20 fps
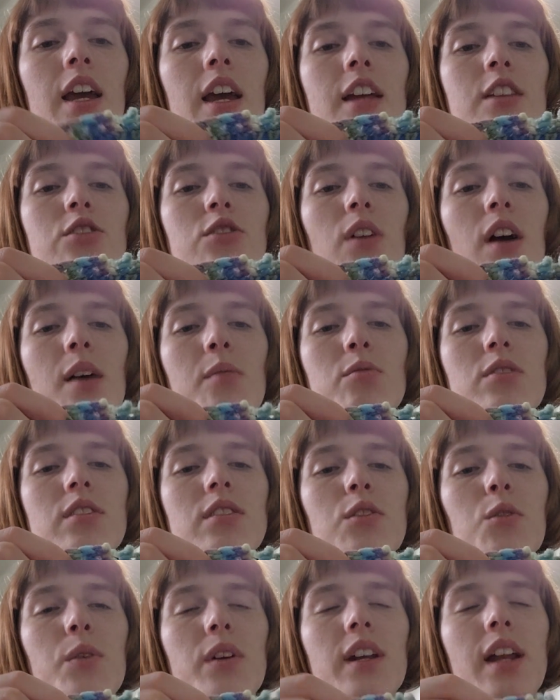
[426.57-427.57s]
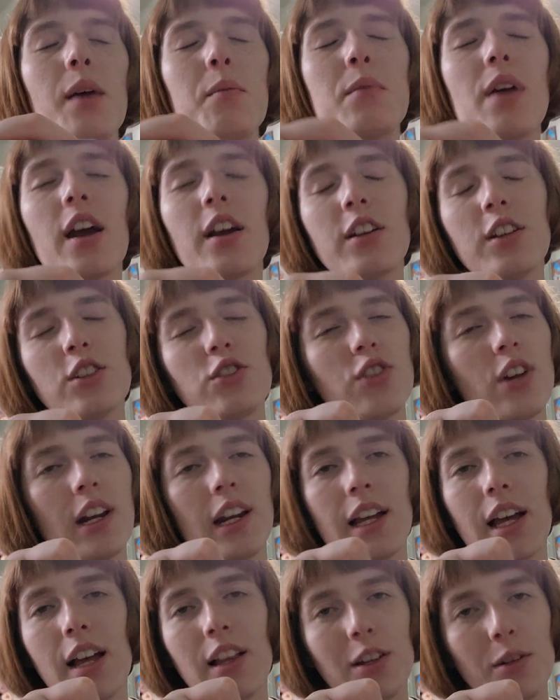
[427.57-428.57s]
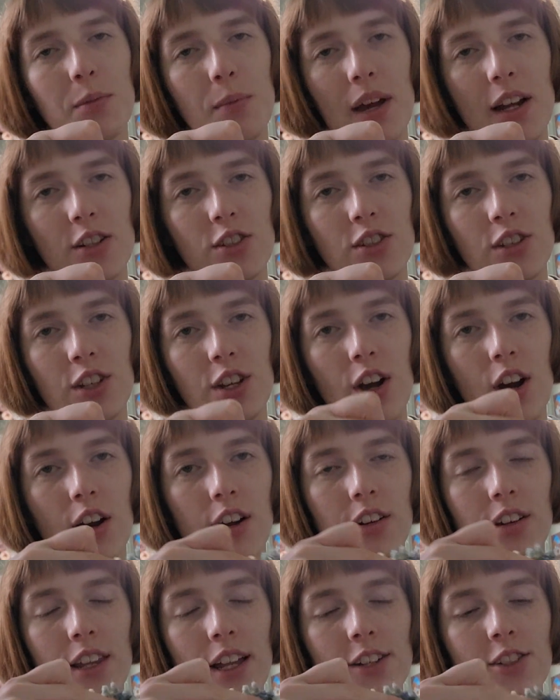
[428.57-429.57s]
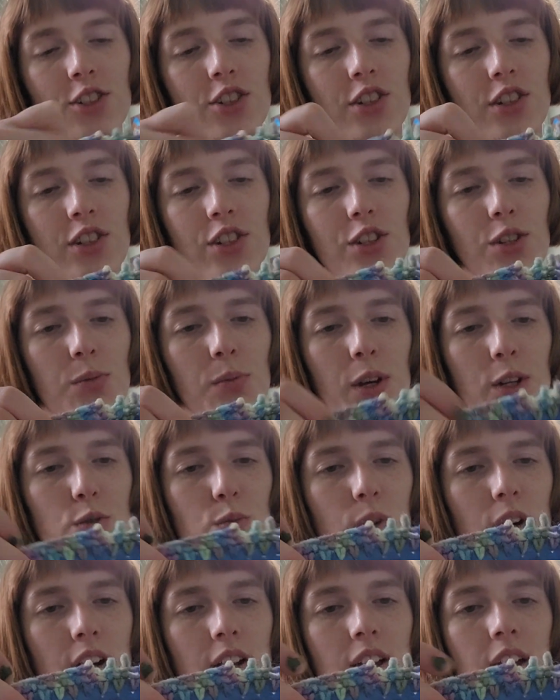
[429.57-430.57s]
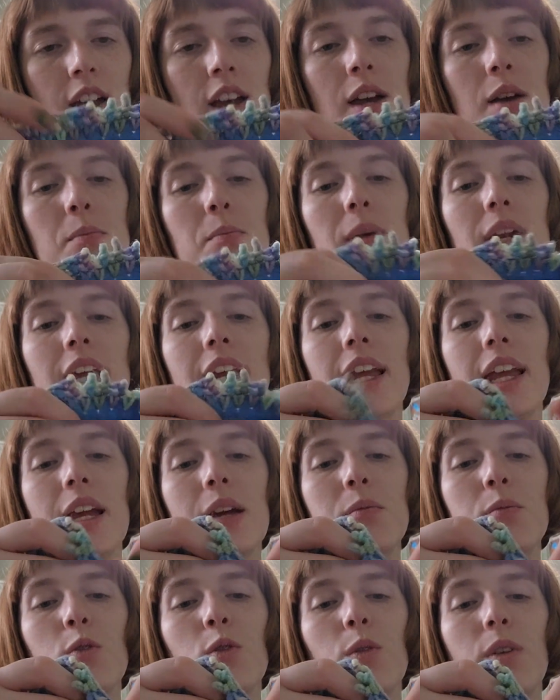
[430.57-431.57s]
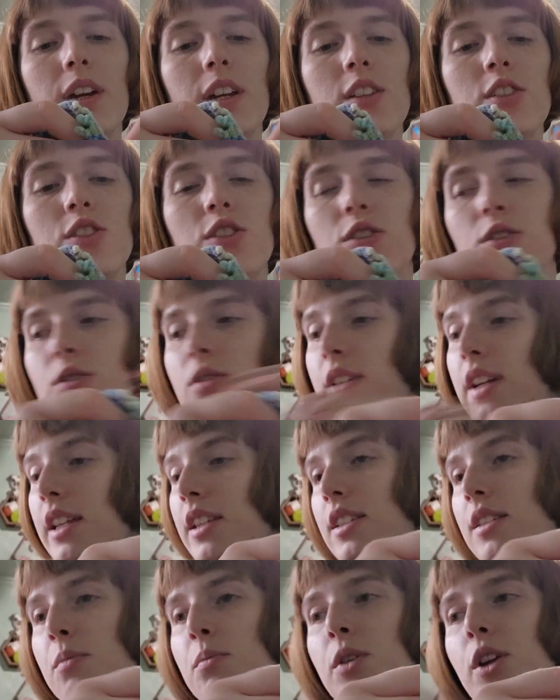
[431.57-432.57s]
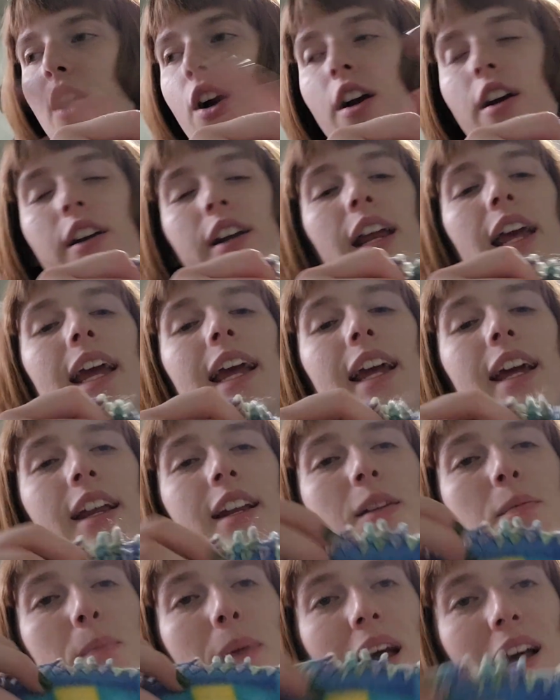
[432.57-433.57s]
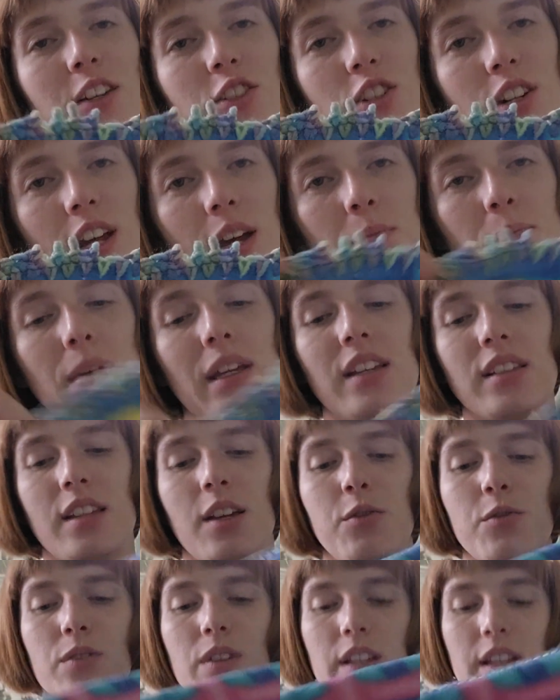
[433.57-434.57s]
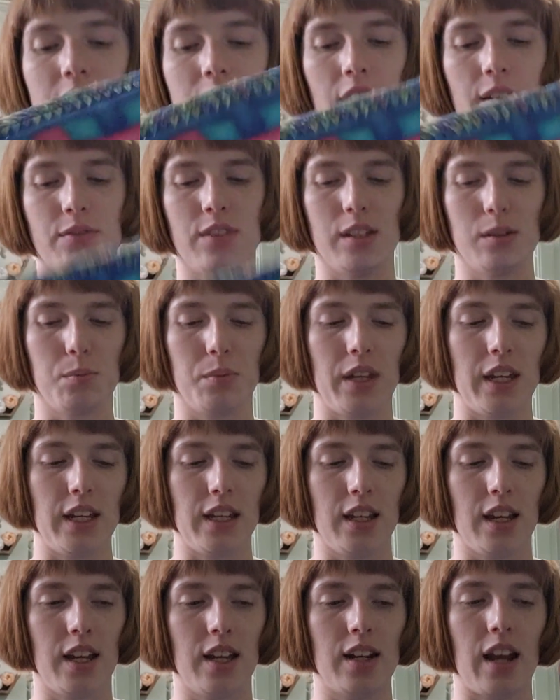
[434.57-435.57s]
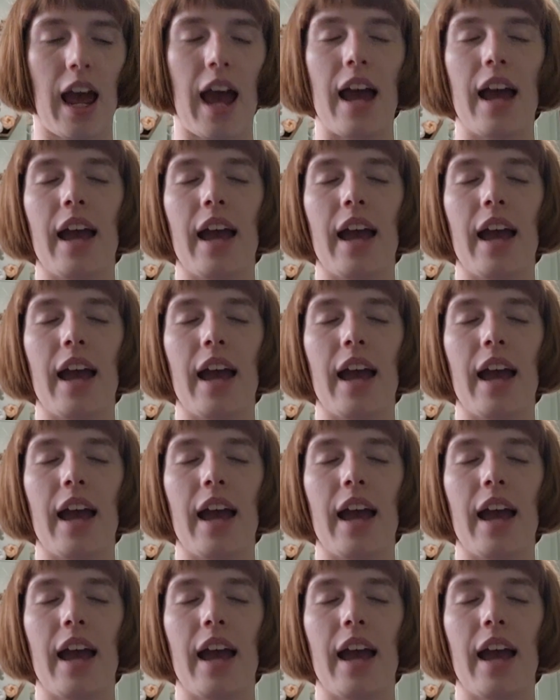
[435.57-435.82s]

And so I'm not going to try to color match the yarn. That's just too much work. But I am going to get some yarn and patch it up because I really love this blanket.